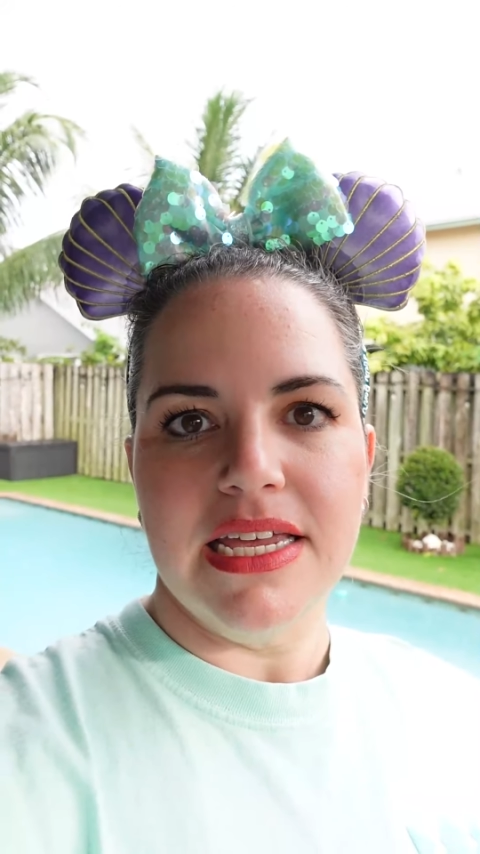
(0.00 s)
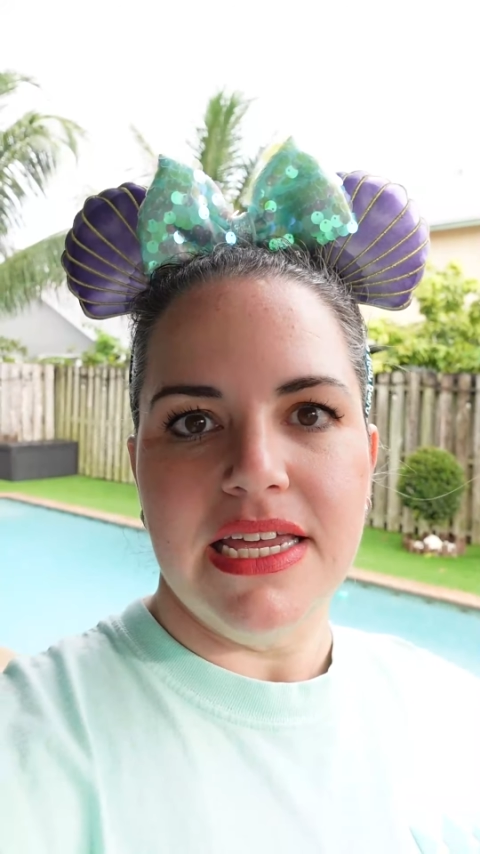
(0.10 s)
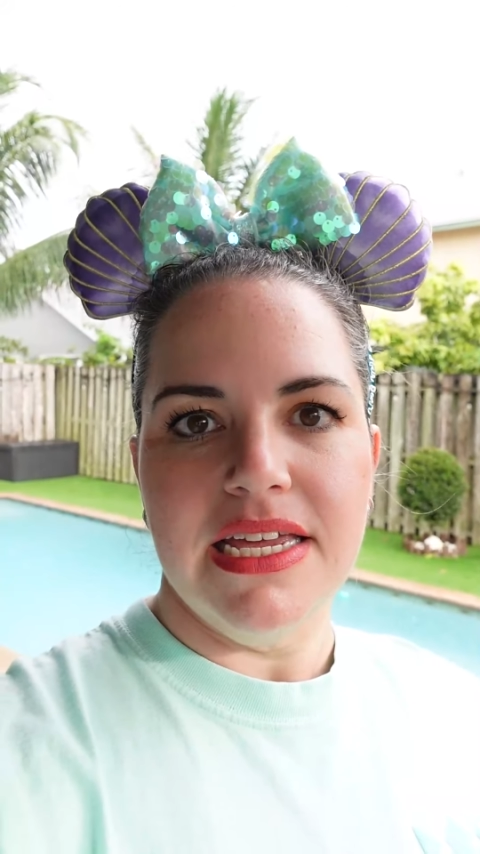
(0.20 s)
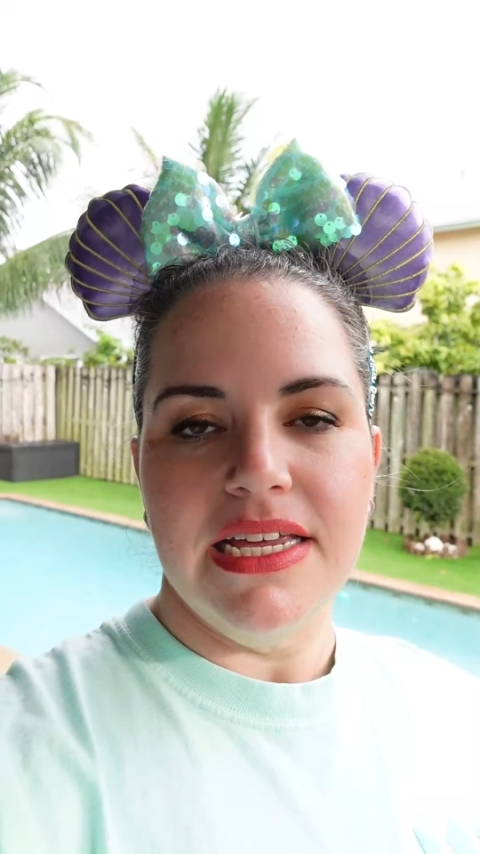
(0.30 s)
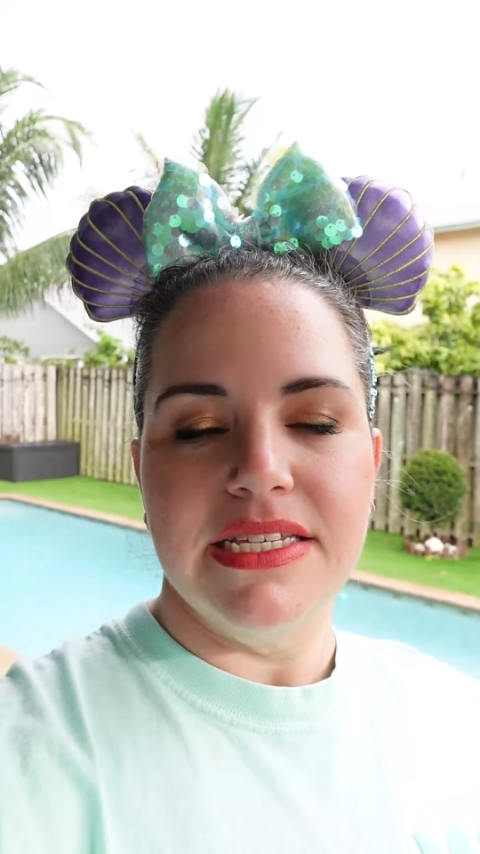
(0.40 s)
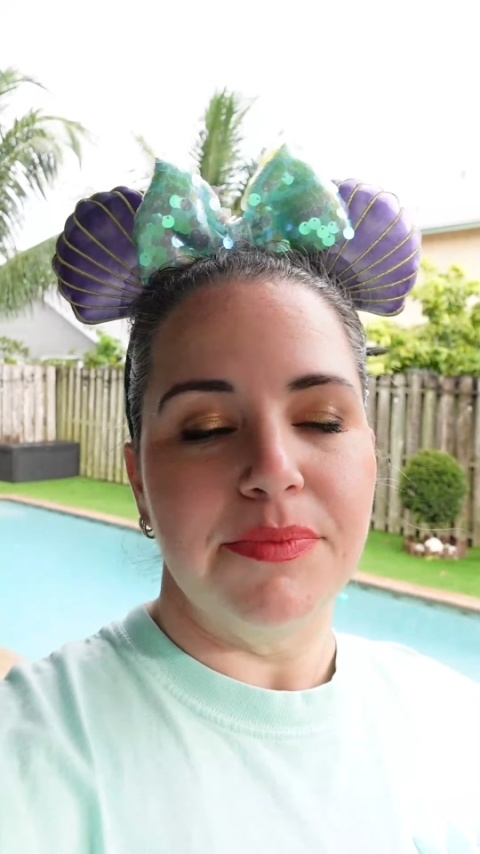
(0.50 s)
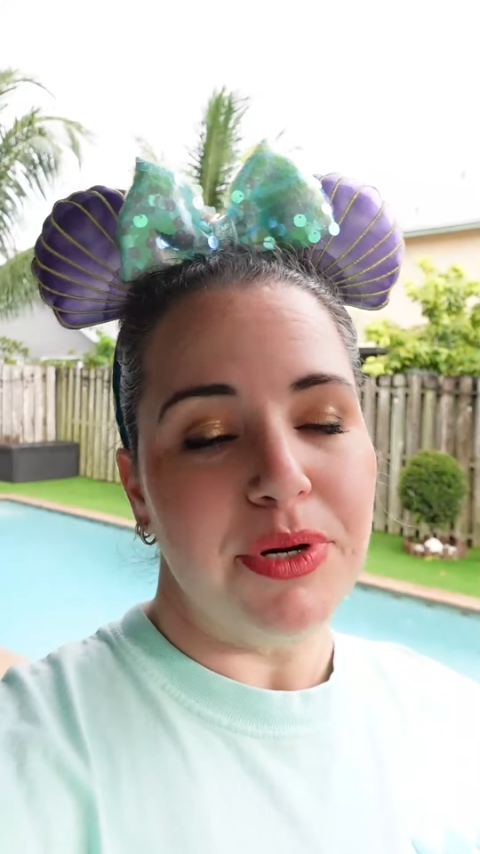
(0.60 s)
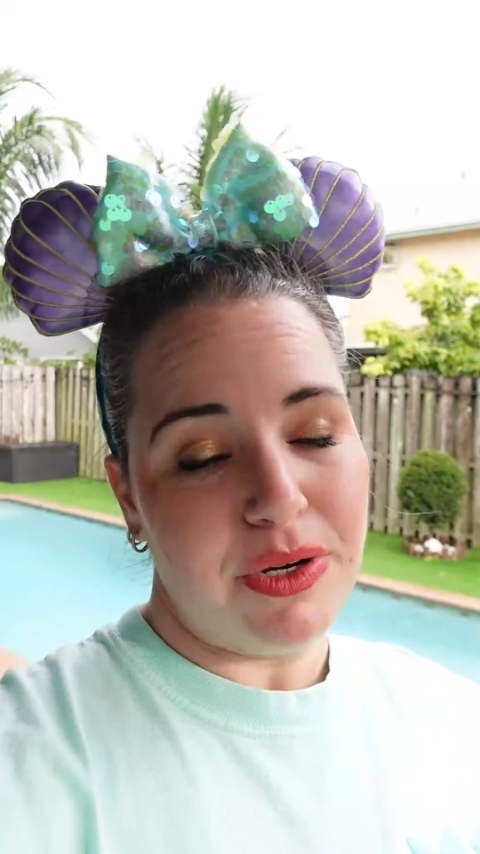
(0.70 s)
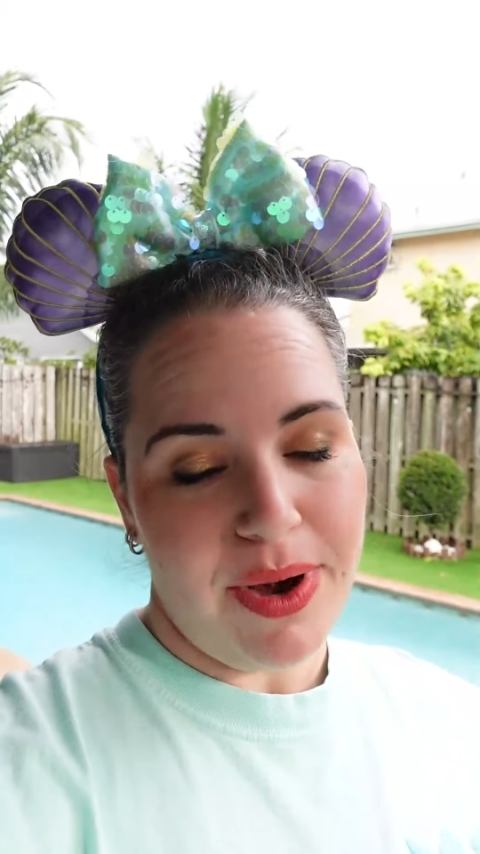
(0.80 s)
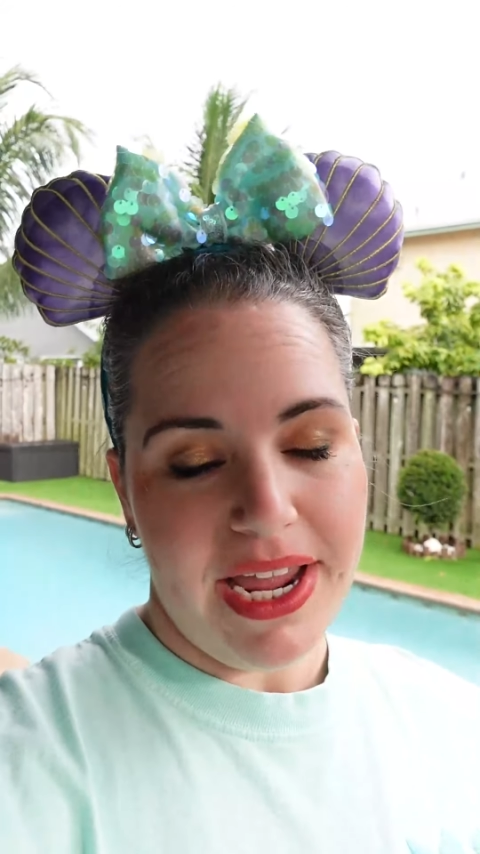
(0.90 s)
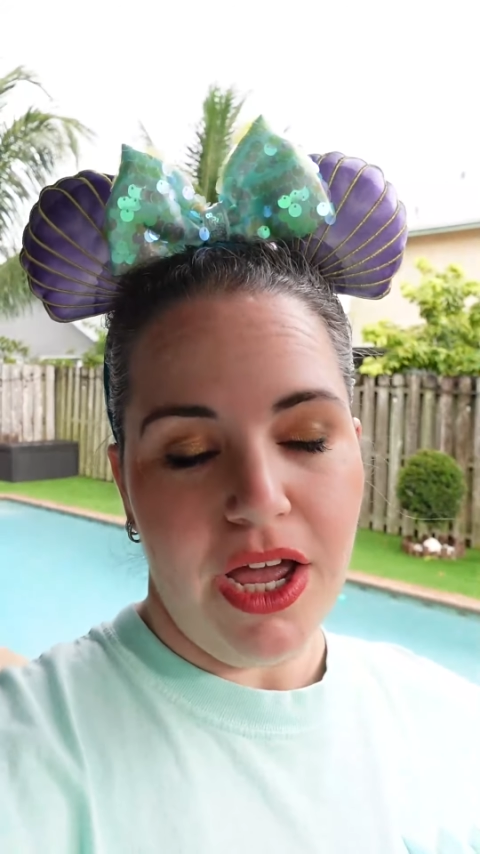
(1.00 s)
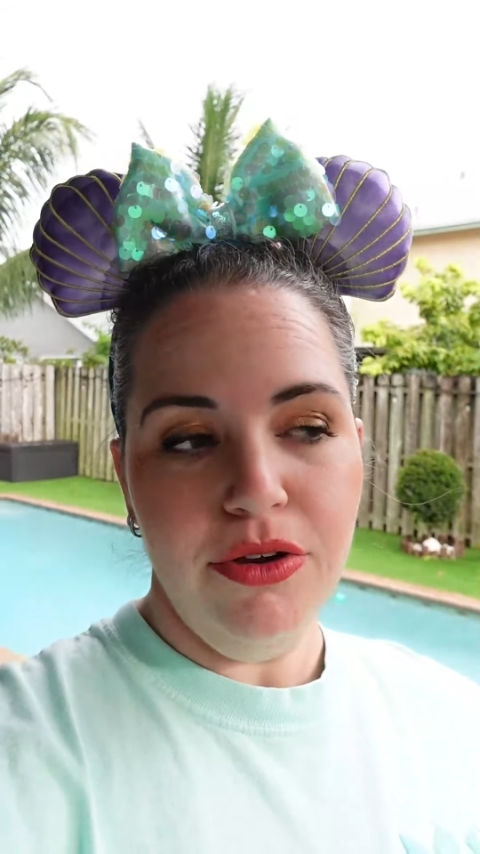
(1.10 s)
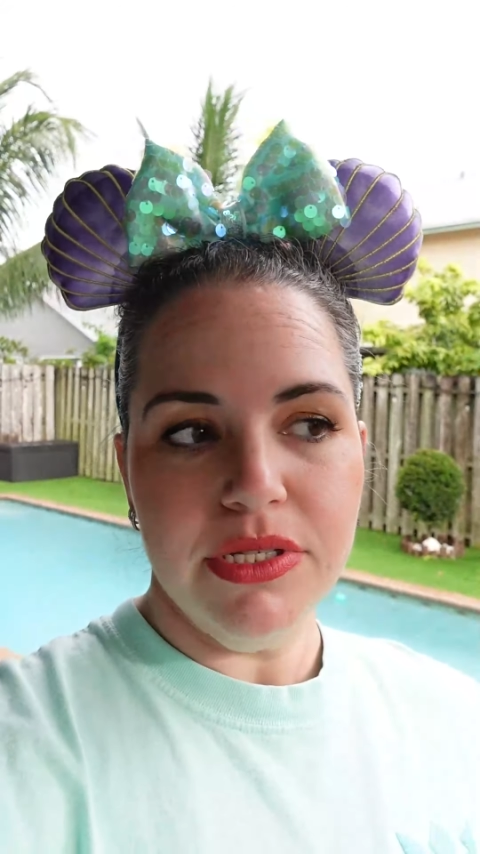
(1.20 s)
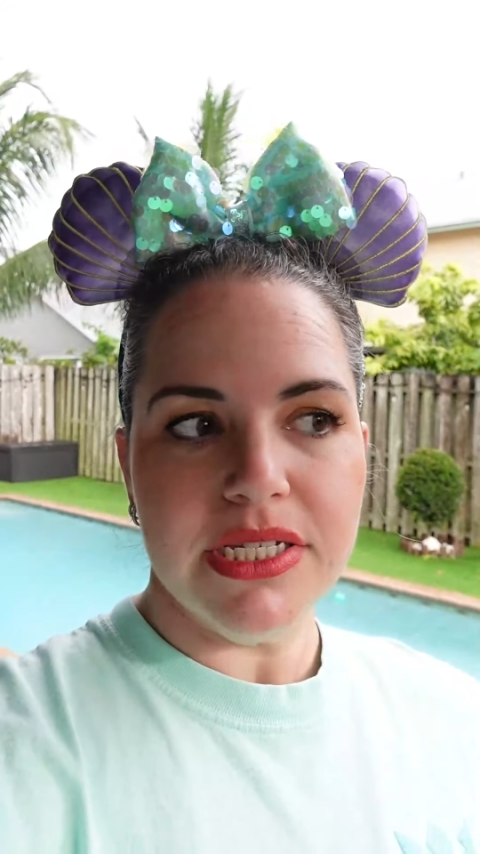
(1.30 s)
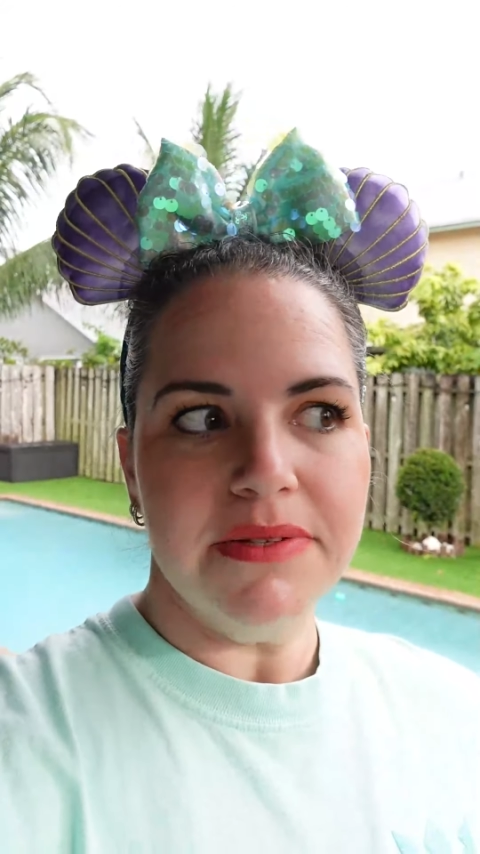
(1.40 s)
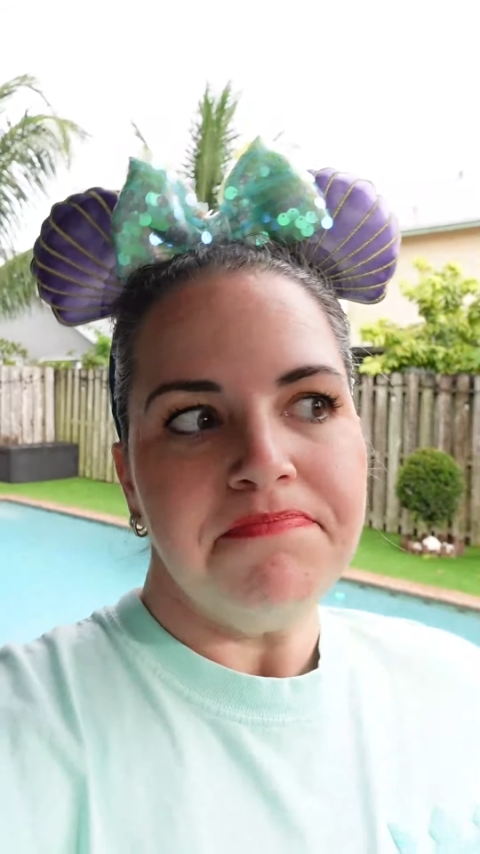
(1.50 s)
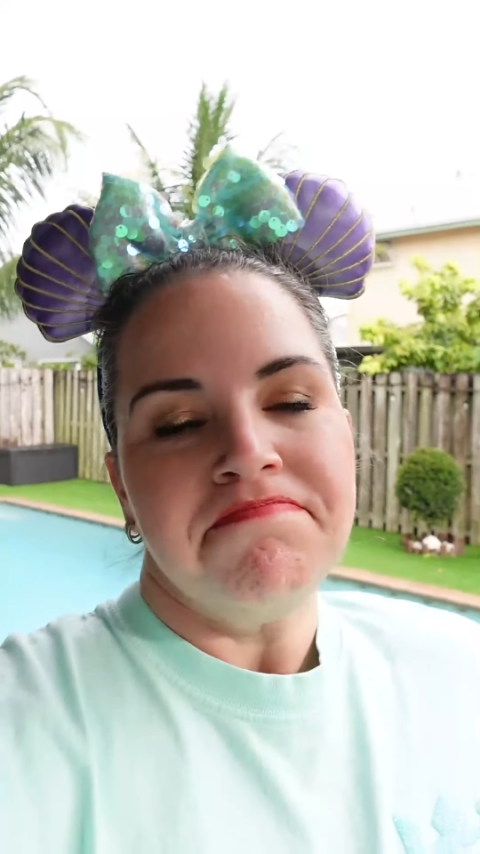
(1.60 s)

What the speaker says: is bring a raincoat.